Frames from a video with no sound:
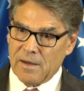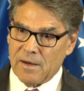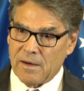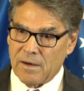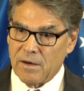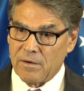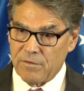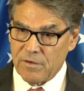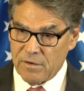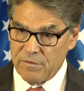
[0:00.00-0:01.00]
uh,
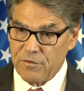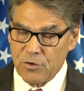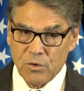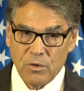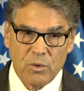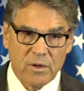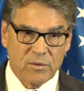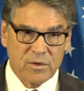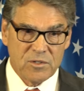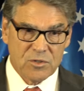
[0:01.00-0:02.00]
of, of fuel,
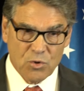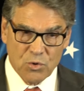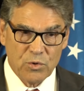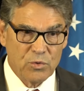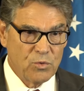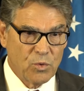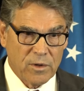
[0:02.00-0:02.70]
whether it's crude,